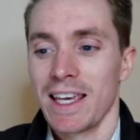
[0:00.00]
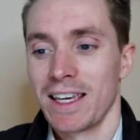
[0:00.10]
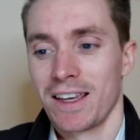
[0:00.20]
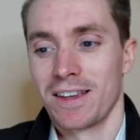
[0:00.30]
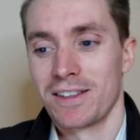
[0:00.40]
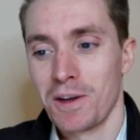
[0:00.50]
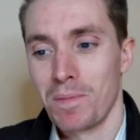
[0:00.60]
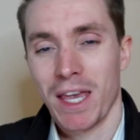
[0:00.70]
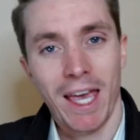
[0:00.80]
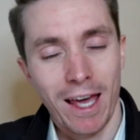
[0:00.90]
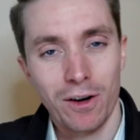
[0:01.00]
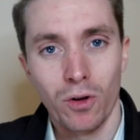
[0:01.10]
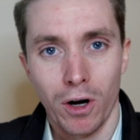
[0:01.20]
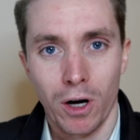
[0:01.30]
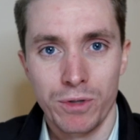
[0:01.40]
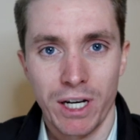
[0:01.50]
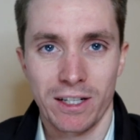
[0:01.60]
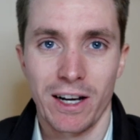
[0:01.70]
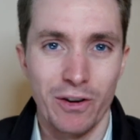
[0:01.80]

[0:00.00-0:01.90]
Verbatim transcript: is mechanical objects.